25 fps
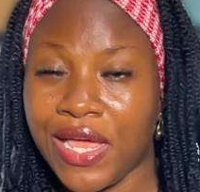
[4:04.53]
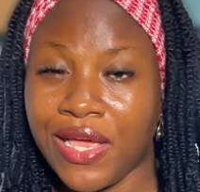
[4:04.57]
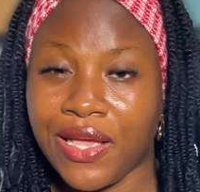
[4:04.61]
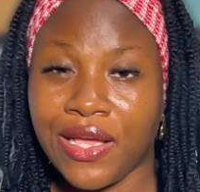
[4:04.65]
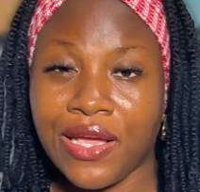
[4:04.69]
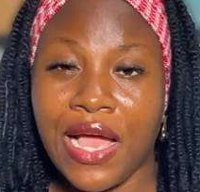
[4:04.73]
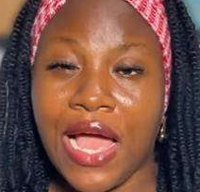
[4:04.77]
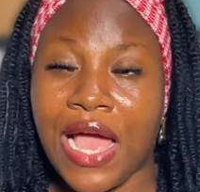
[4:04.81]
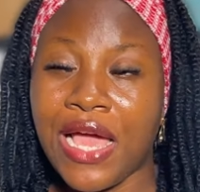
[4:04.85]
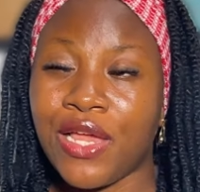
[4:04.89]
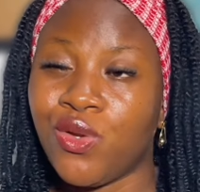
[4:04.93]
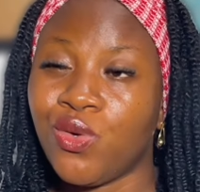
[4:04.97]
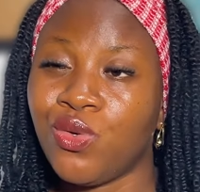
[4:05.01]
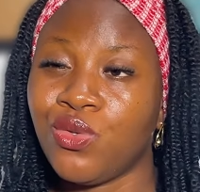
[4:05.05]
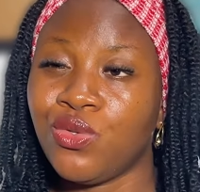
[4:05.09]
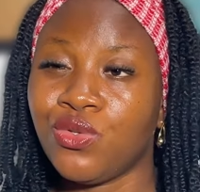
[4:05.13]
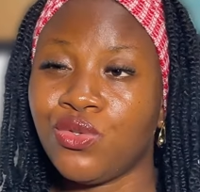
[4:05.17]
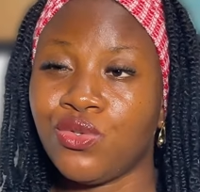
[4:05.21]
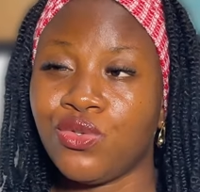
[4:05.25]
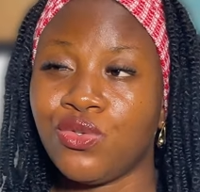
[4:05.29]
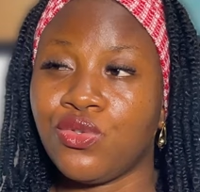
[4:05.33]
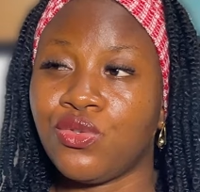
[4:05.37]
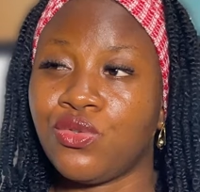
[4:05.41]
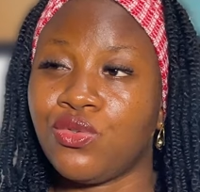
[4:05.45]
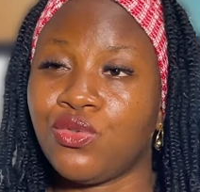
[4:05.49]
Like I don't
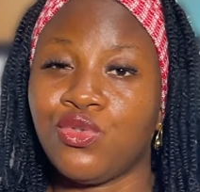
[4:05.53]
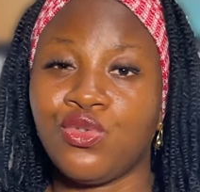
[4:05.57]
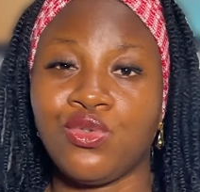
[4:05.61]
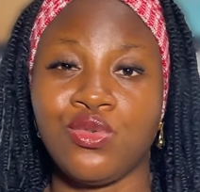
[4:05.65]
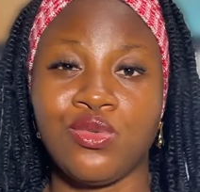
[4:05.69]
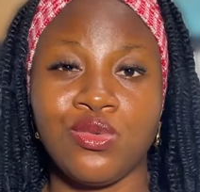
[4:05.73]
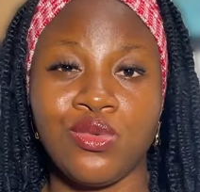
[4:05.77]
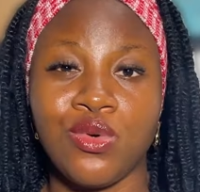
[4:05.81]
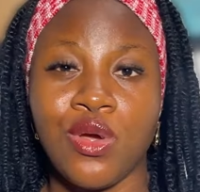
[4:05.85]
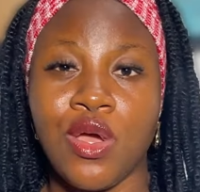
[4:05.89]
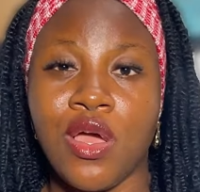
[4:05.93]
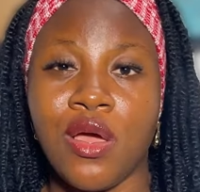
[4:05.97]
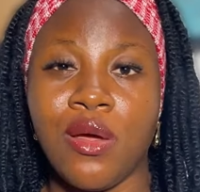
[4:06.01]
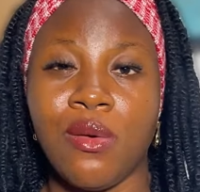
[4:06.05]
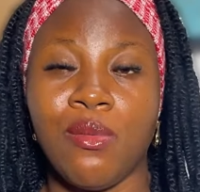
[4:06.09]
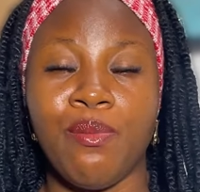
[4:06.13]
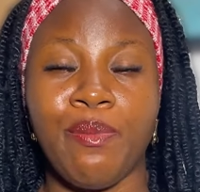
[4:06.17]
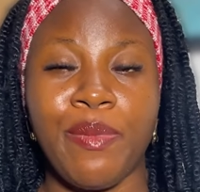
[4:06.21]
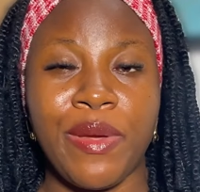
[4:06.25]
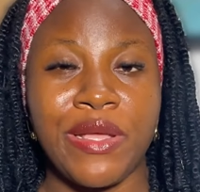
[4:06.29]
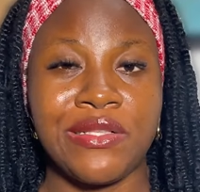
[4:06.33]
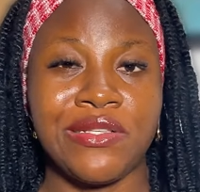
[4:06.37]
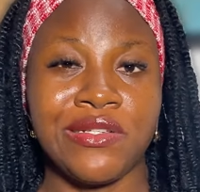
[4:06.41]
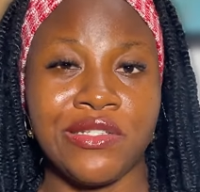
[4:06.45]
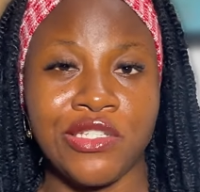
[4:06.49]
do
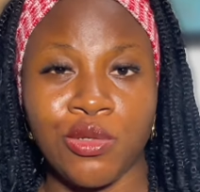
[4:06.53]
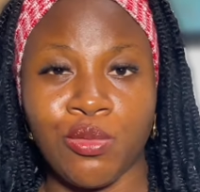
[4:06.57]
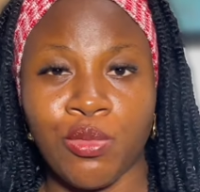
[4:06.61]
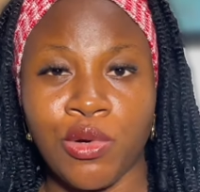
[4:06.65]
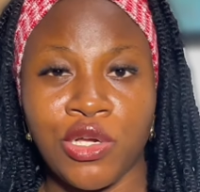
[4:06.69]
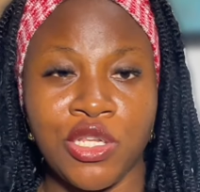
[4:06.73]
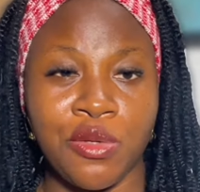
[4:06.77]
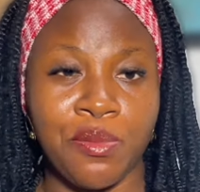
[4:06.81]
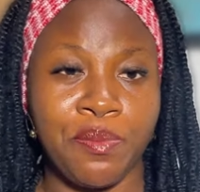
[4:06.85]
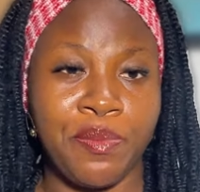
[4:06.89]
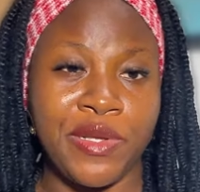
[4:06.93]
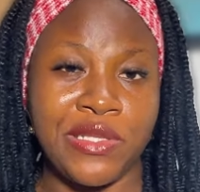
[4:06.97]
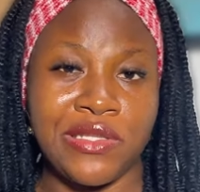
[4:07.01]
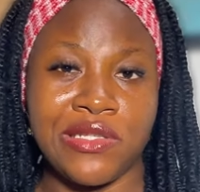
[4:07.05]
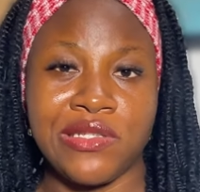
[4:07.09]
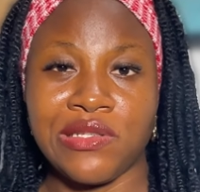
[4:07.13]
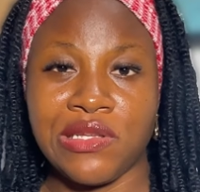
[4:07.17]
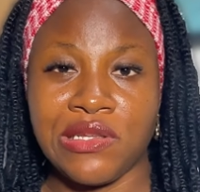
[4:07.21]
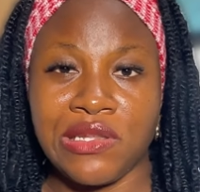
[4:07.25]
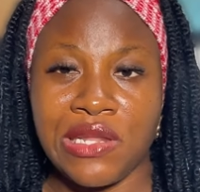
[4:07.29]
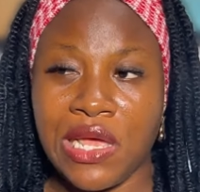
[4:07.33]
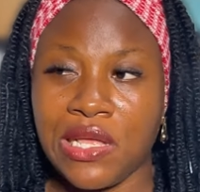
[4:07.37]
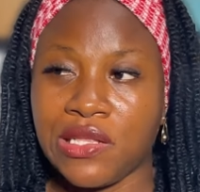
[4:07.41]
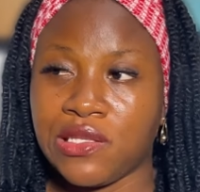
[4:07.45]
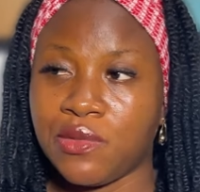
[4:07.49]
bathe in the morning, bathe
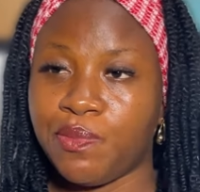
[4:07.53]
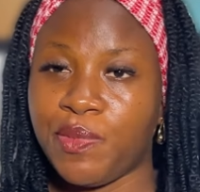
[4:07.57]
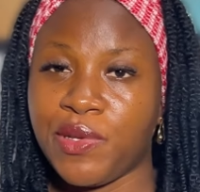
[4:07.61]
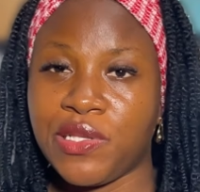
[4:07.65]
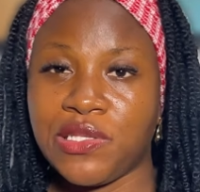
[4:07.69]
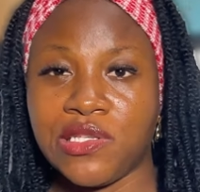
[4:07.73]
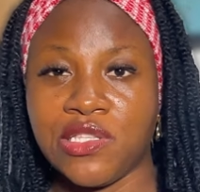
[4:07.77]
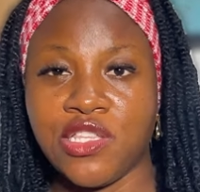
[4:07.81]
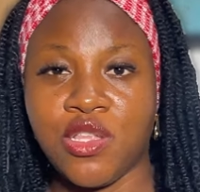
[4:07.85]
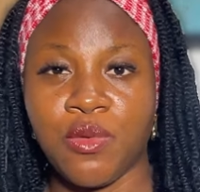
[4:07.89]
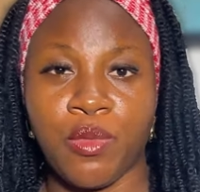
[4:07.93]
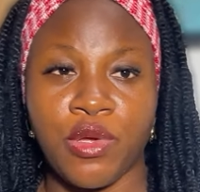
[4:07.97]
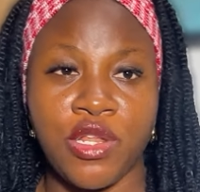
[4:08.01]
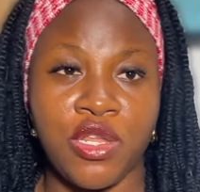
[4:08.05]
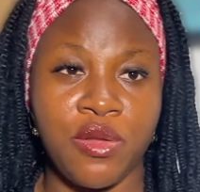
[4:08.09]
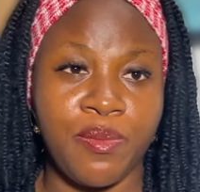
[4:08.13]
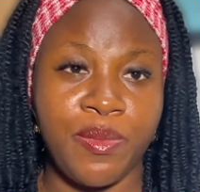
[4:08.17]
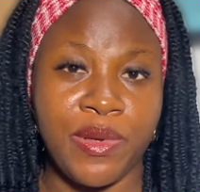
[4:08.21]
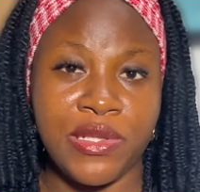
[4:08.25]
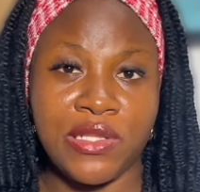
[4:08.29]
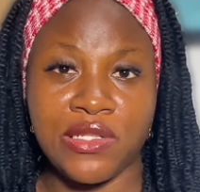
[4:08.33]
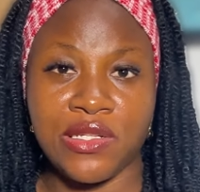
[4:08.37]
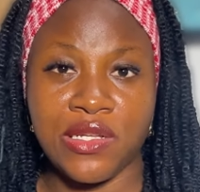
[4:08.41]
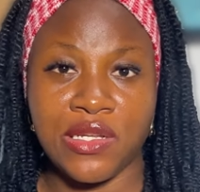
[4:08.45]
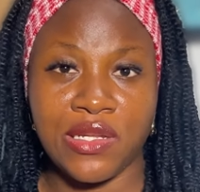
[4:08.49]
in the night, bathe in the morning,
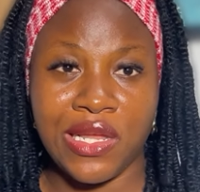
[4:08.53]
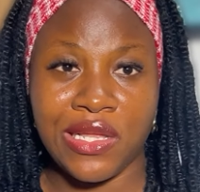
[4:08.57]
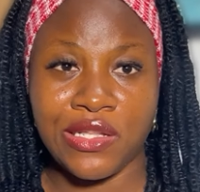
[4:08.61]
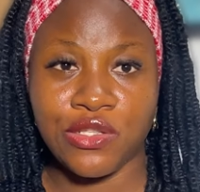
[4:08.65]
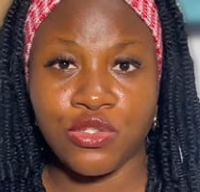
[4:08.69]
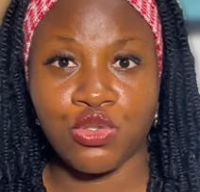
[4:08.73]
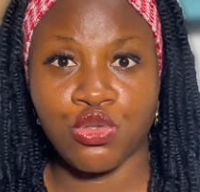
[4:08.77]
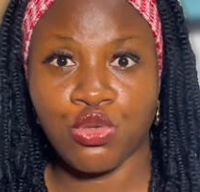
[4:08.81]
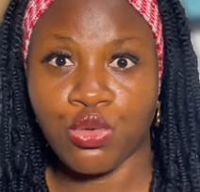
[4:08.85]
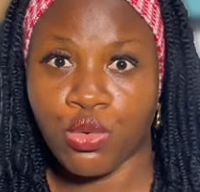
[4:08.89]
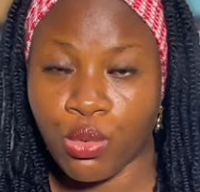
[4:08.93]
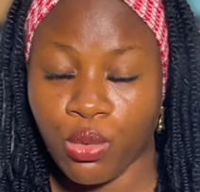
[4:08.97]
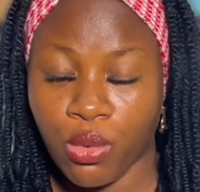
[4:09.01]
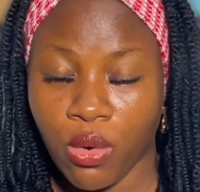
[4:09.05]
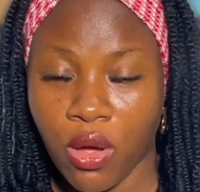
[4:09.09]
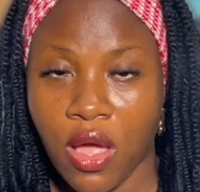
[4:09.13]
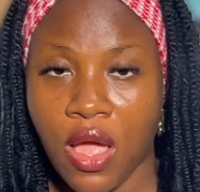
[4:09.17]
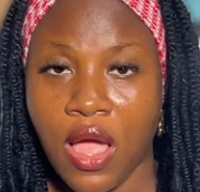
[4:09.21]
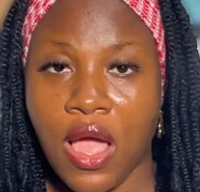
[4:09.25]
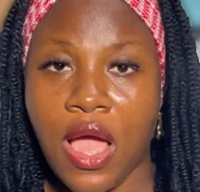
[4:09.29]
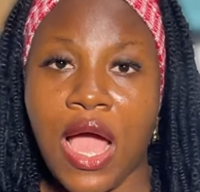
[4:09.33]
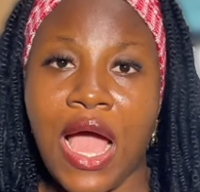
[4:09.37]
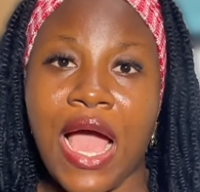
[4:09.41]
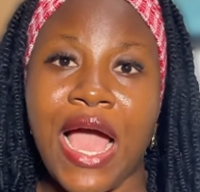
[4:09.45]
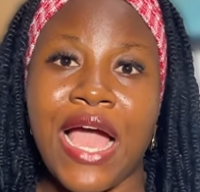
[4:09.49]
bathe in the night. No,
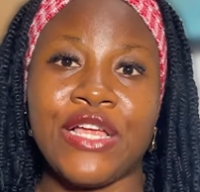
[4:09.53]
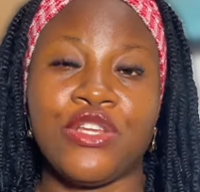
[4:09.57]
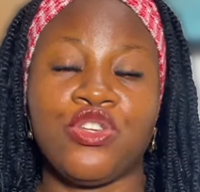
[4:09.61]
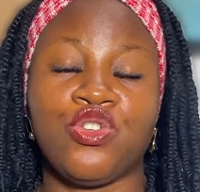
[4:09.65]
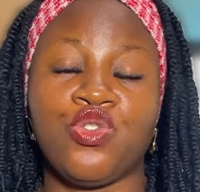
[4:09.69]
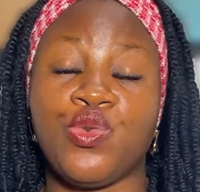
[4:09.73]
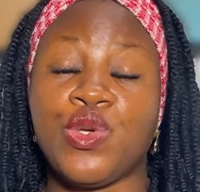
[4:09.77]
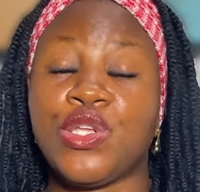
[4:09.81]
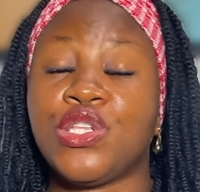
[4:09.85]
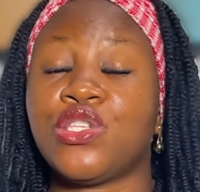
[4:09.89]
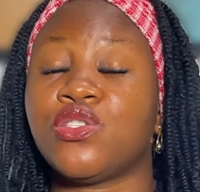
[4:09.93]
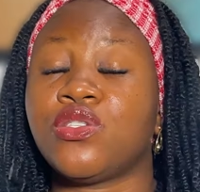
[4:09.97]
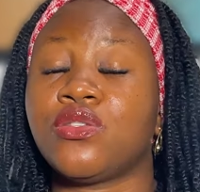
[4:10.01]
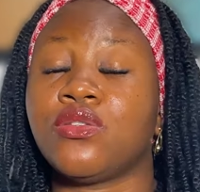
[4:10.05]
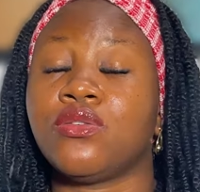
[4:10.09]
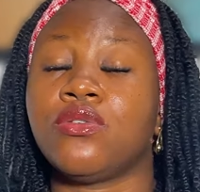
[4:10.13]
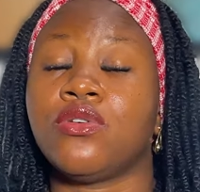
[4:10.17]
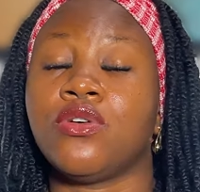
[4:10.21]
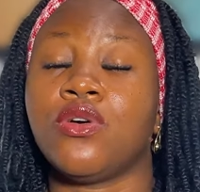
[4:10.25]
I do it